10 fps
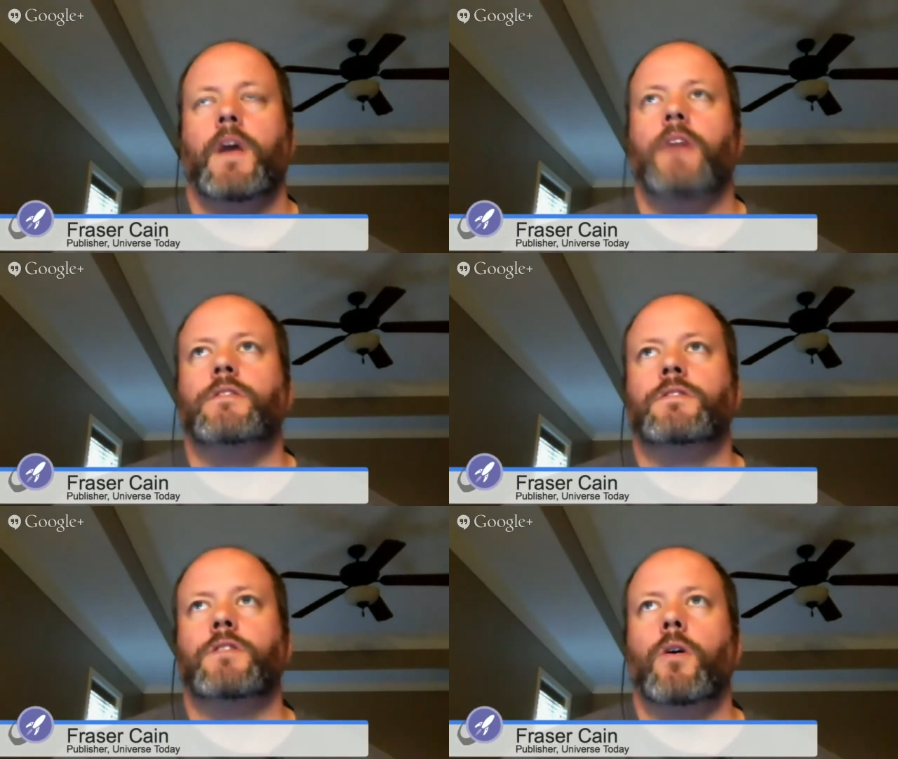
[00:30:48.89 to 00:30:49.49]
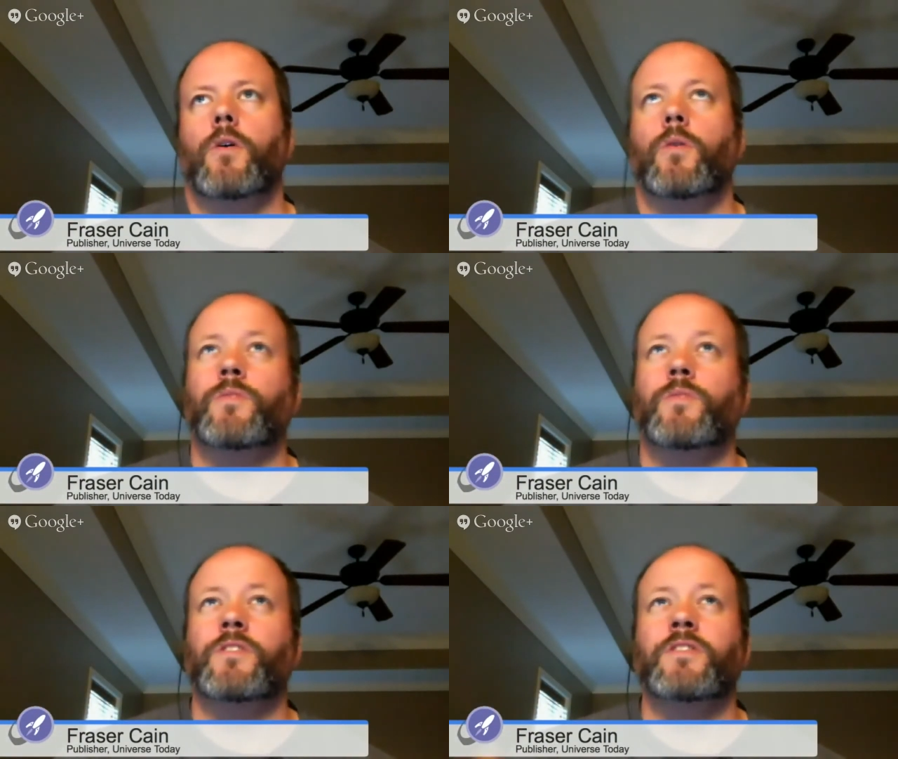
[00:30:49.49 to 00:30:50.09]
And
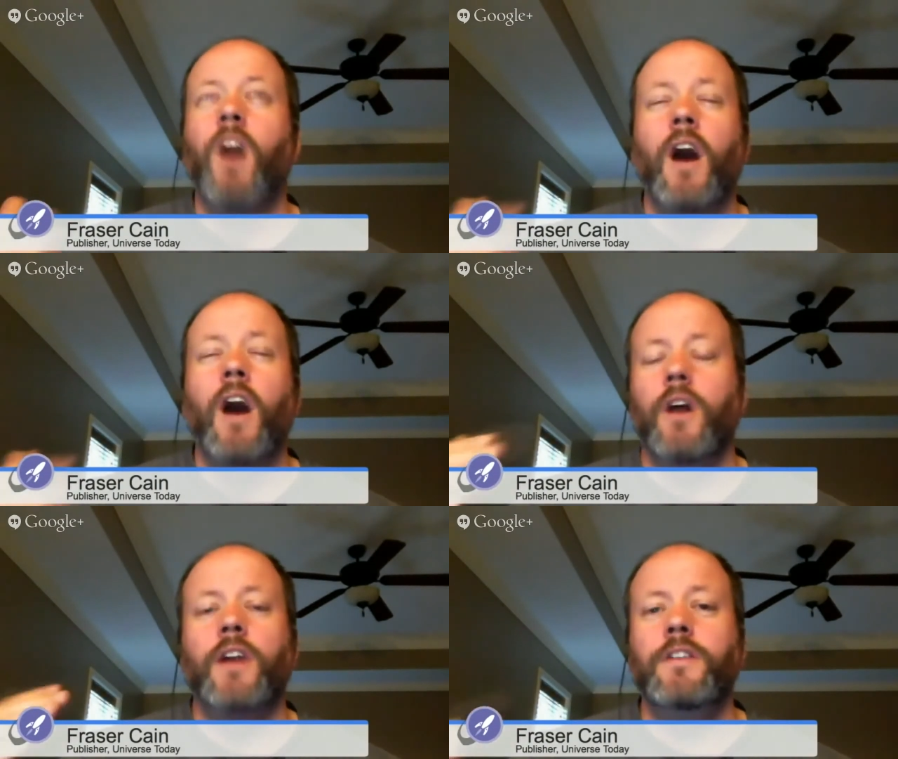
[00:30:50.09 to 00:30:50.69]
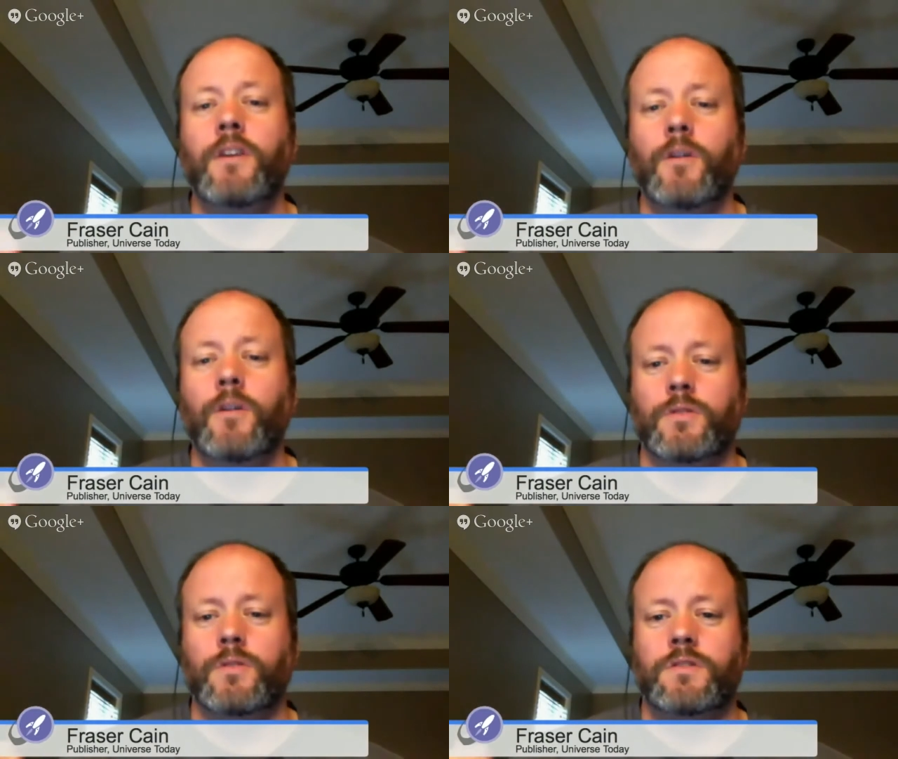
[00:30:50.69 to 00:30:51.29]
so there's not a lot of
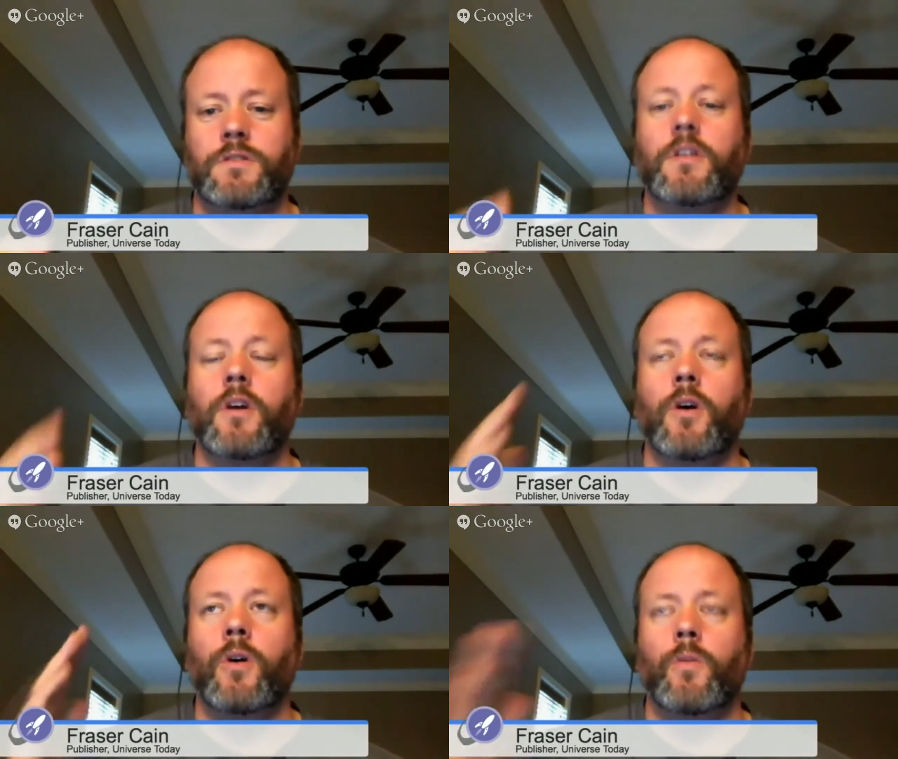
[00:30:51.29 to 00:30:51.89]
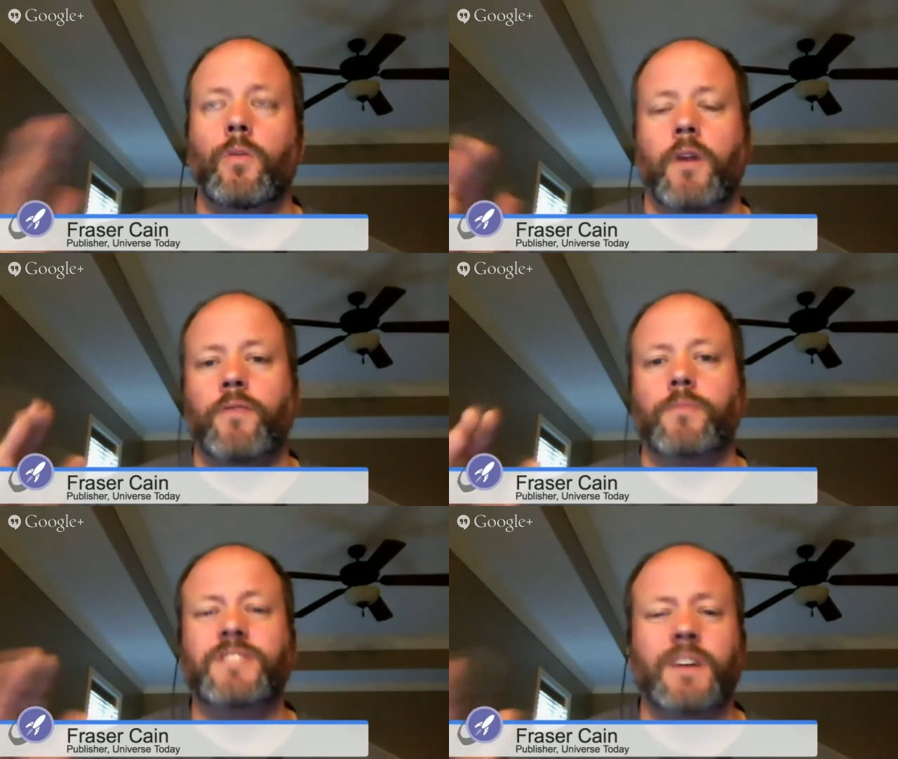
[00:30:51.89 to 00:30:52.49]
use to go, apart
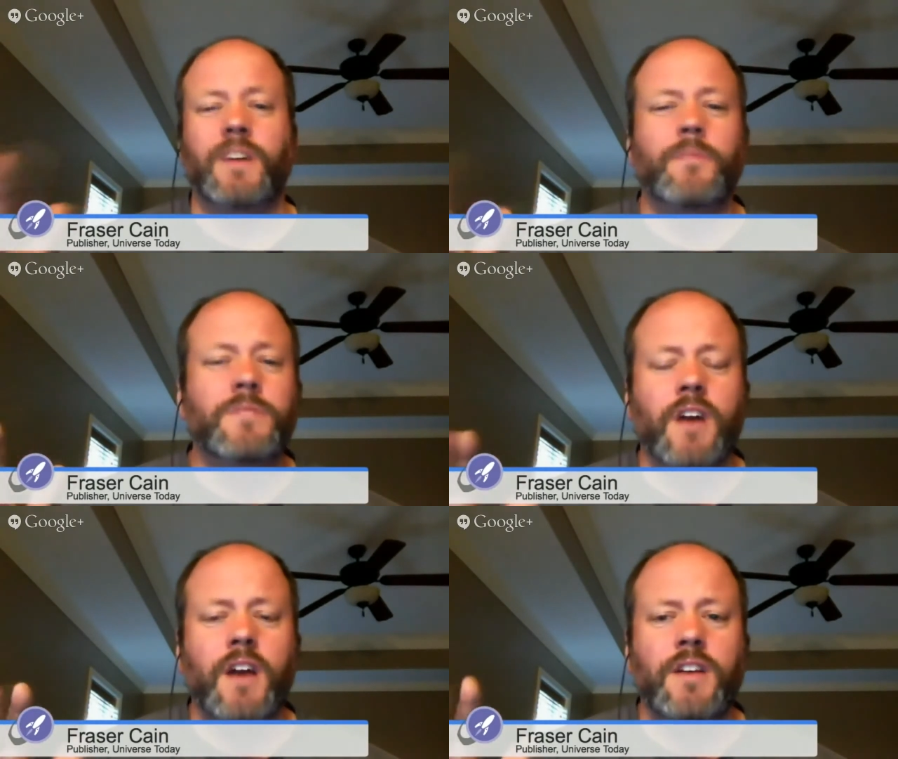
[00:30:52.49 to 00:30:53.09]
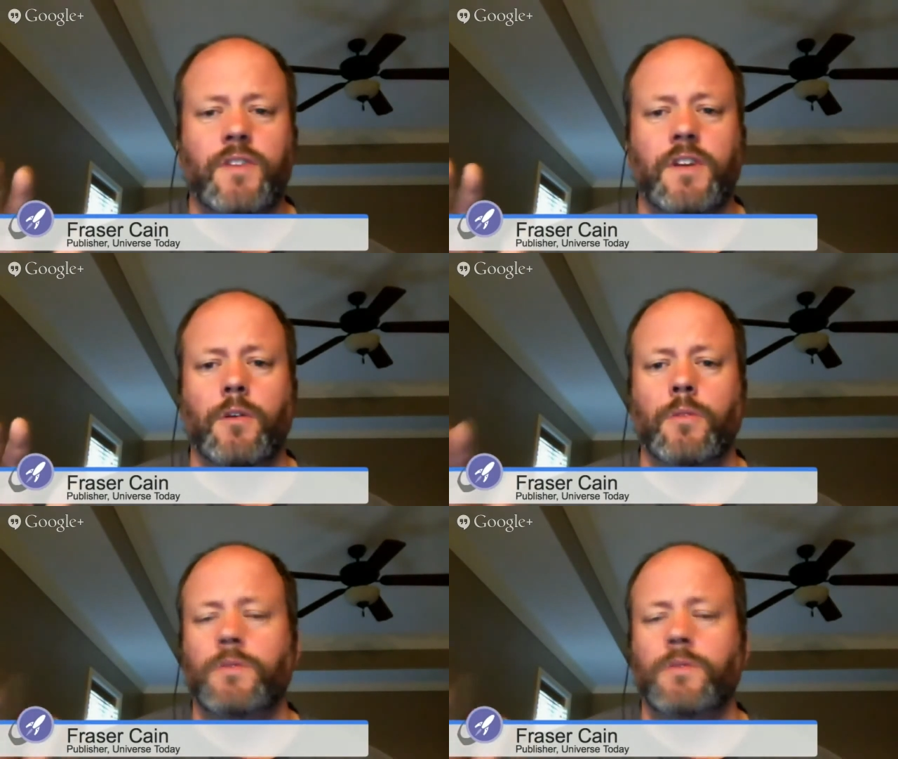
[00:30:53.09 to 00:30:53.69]
from some scientific
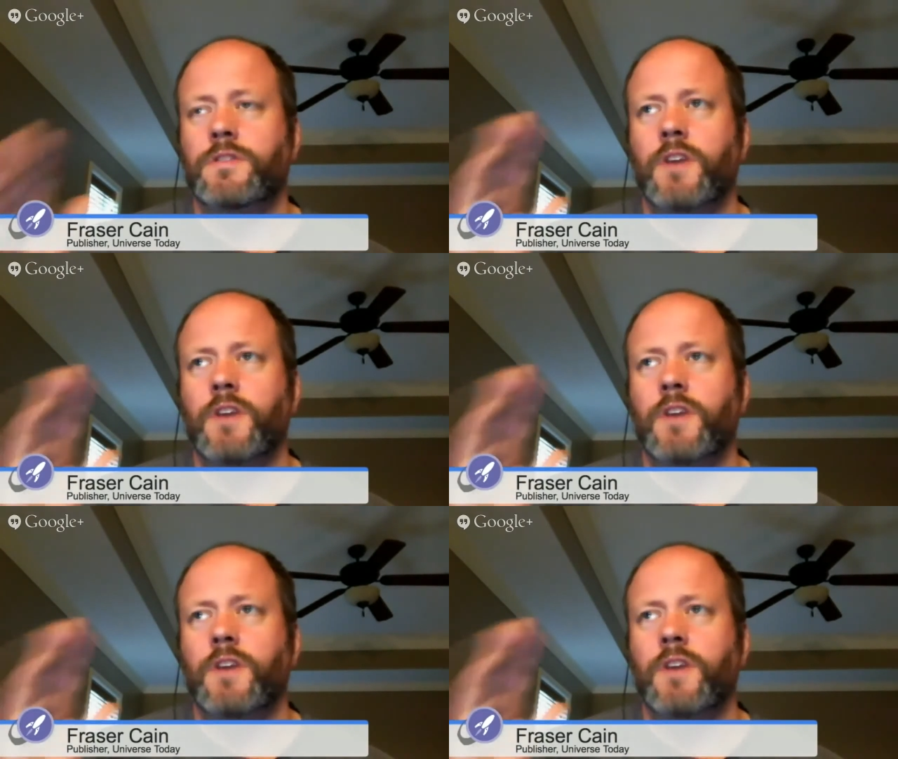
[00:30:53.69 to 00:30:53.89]
use